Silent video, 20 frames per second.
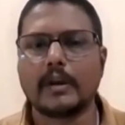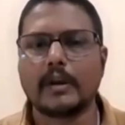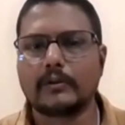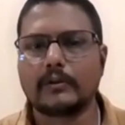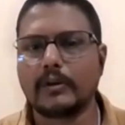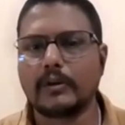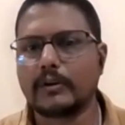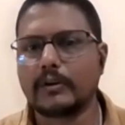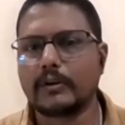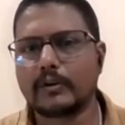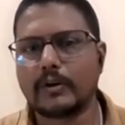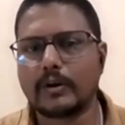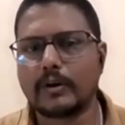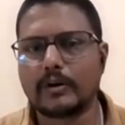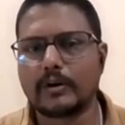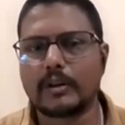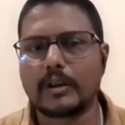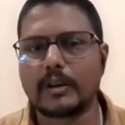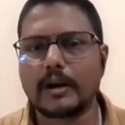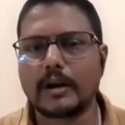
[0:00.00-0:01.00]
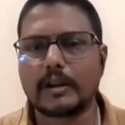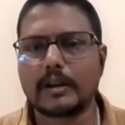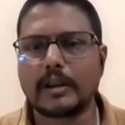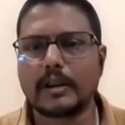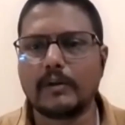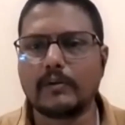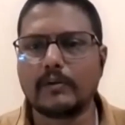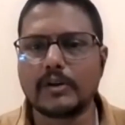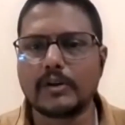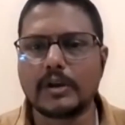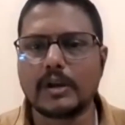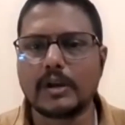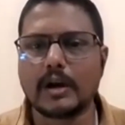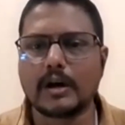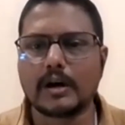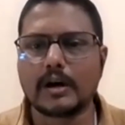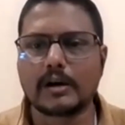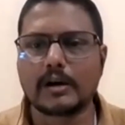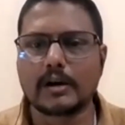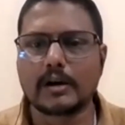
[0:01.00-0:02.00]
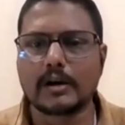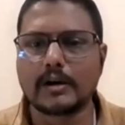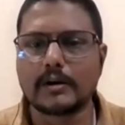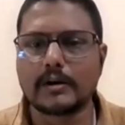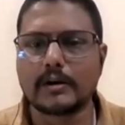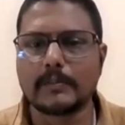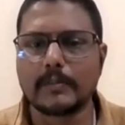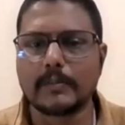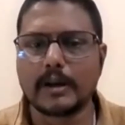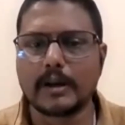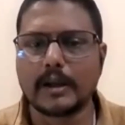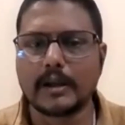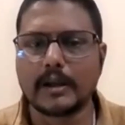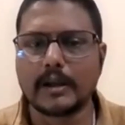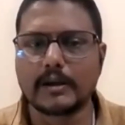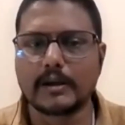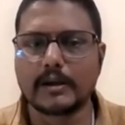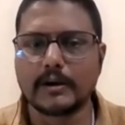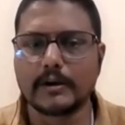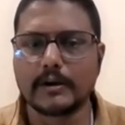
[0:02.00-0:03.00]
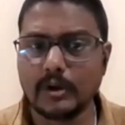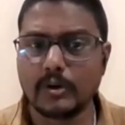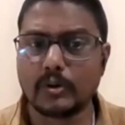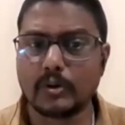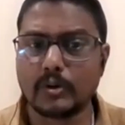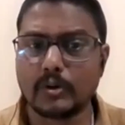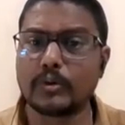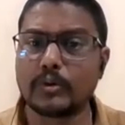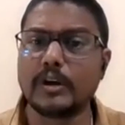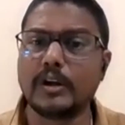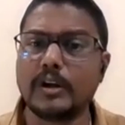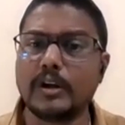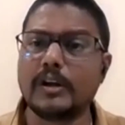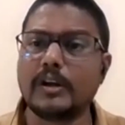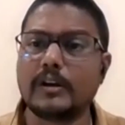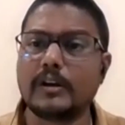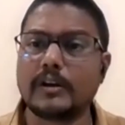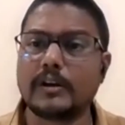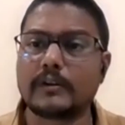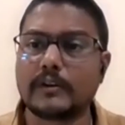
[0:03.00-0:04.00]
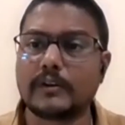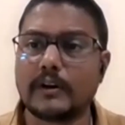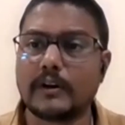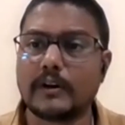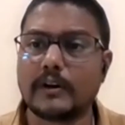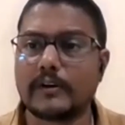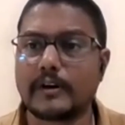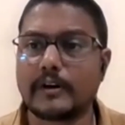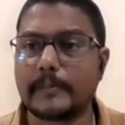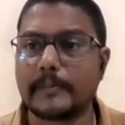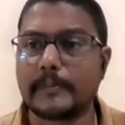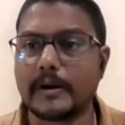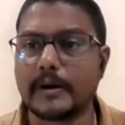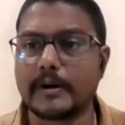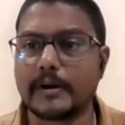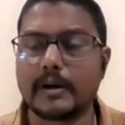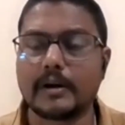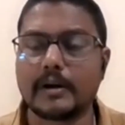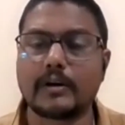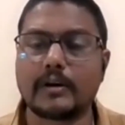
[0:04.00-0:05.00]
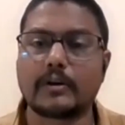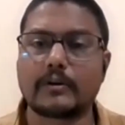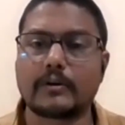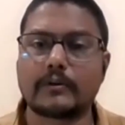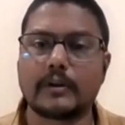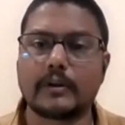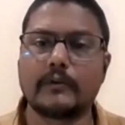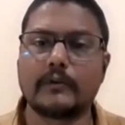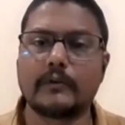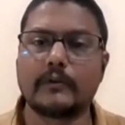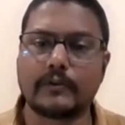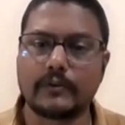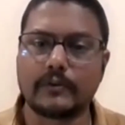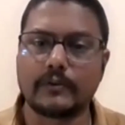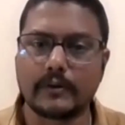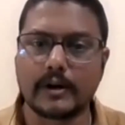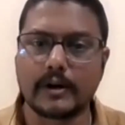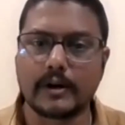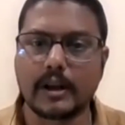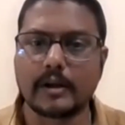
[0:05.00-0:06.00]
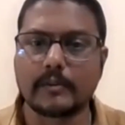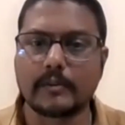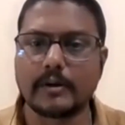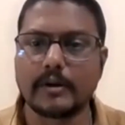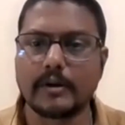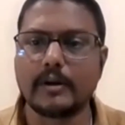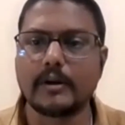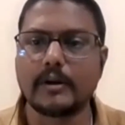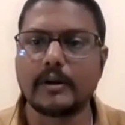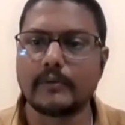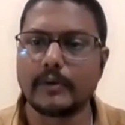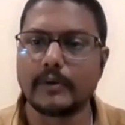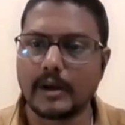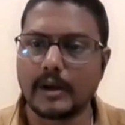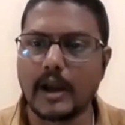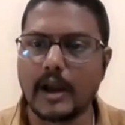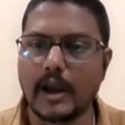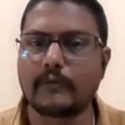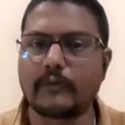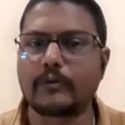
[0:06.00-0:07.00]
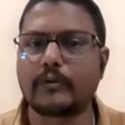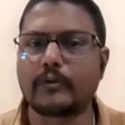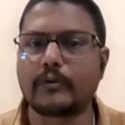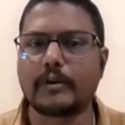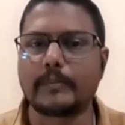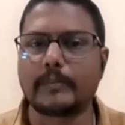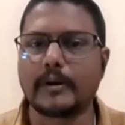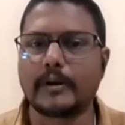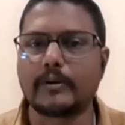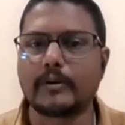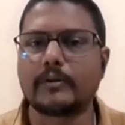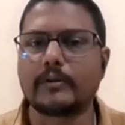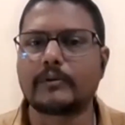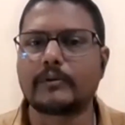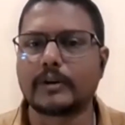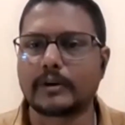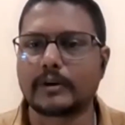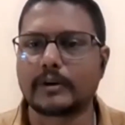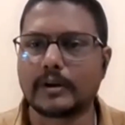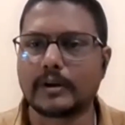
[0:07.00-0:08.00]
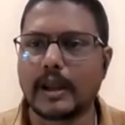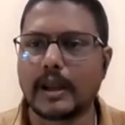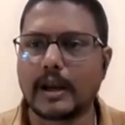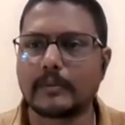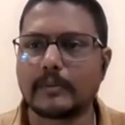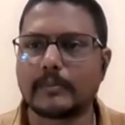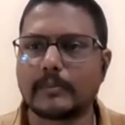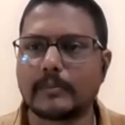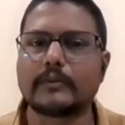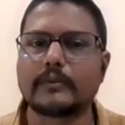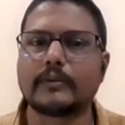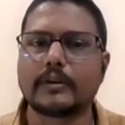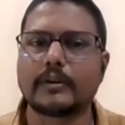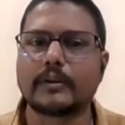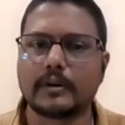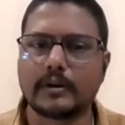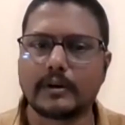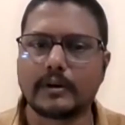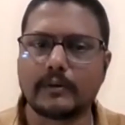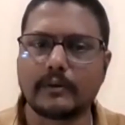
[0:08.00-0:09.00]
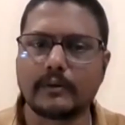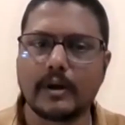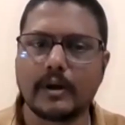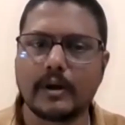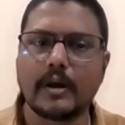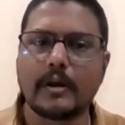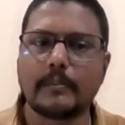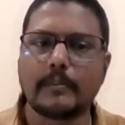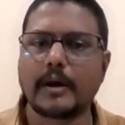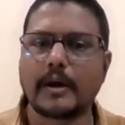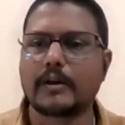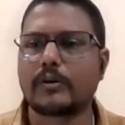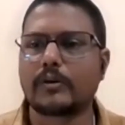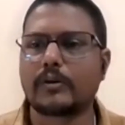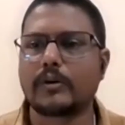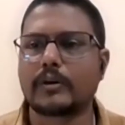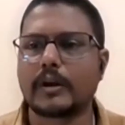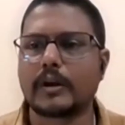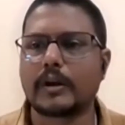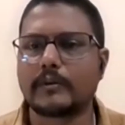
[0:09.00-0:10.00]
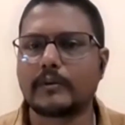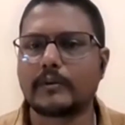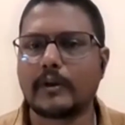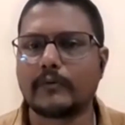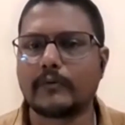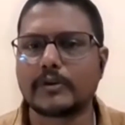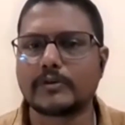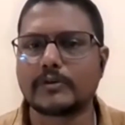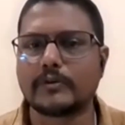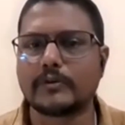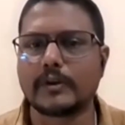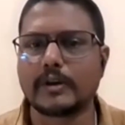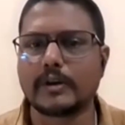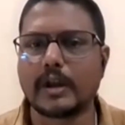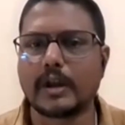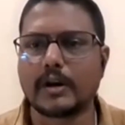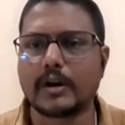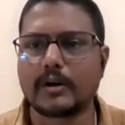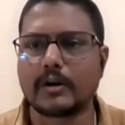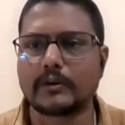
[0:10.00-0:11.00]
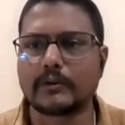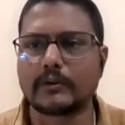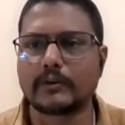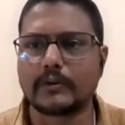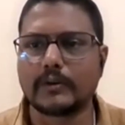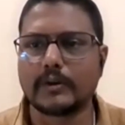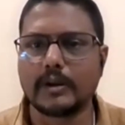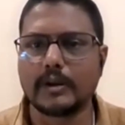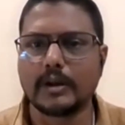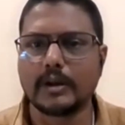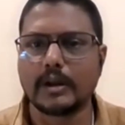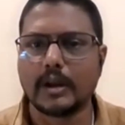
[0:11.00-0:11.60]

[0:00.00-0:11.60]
So it's not that we are totally self-dependent or self-reliable. We have to depend on certain animals, certain microorganism which we cannot see,